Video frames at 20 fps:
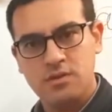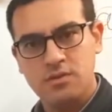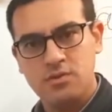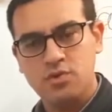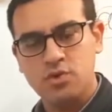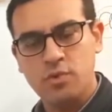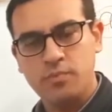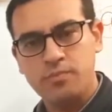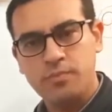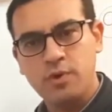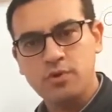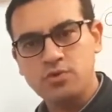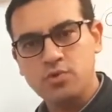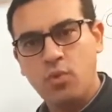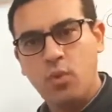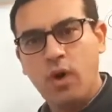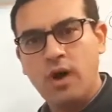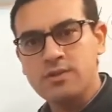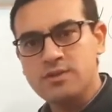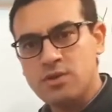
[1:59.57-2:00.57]
You put
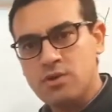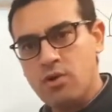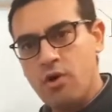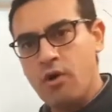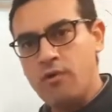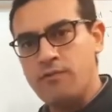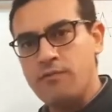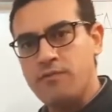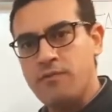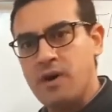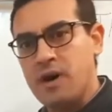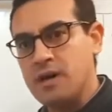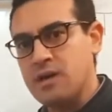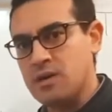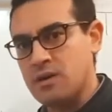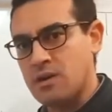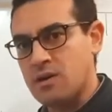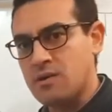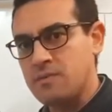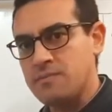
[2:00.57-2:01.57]
water on
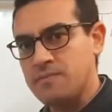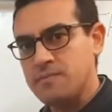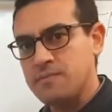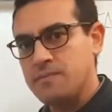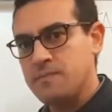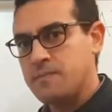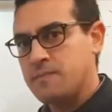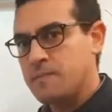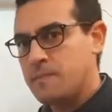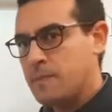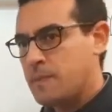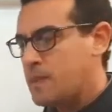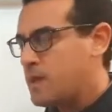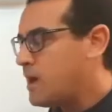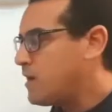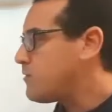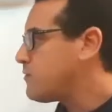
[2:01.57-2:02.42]
fire. A